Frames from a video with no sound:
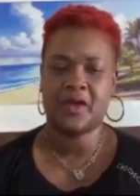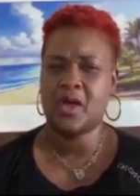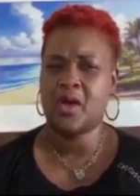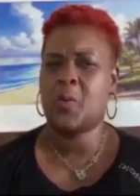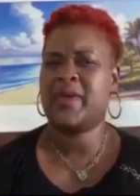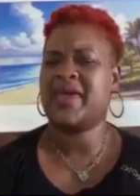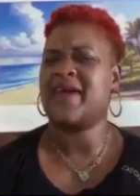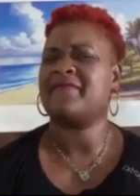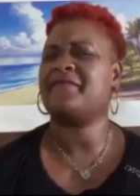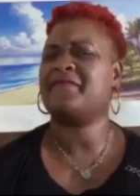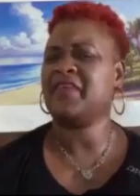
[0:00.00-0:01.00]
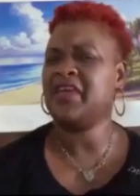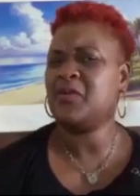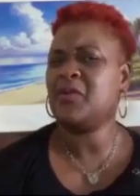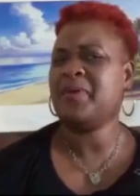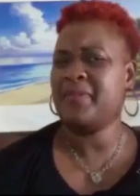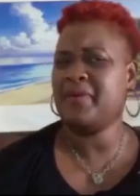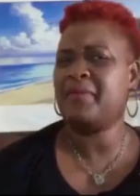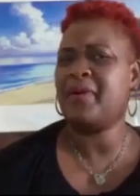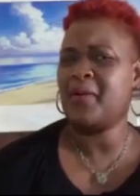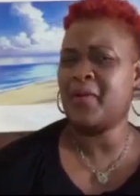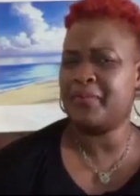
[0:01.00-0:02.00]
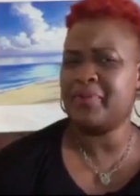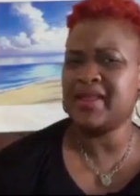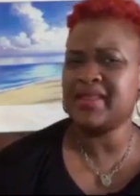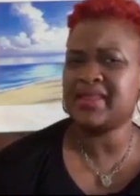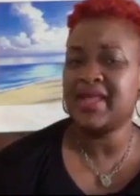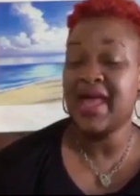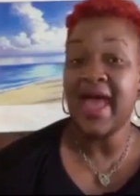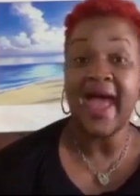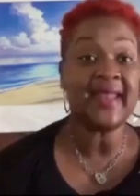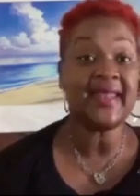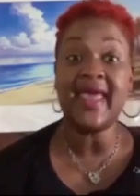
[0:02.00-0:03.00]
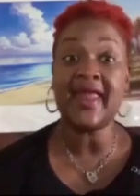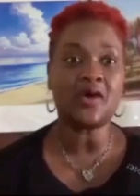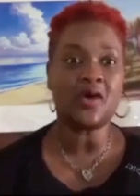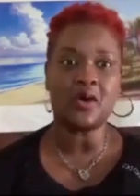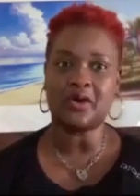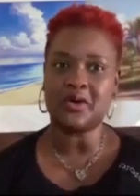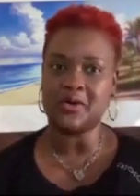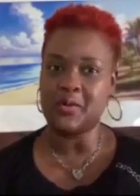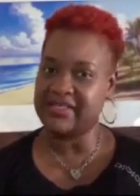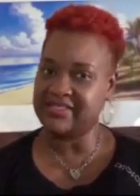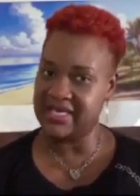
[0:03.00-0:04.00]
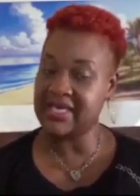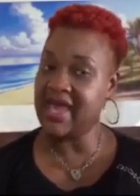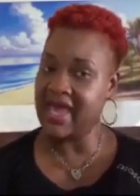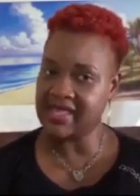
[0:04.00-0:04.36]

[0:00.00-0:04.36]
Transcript: we can feel with baby from with dress, and then go out to do a thing, yes.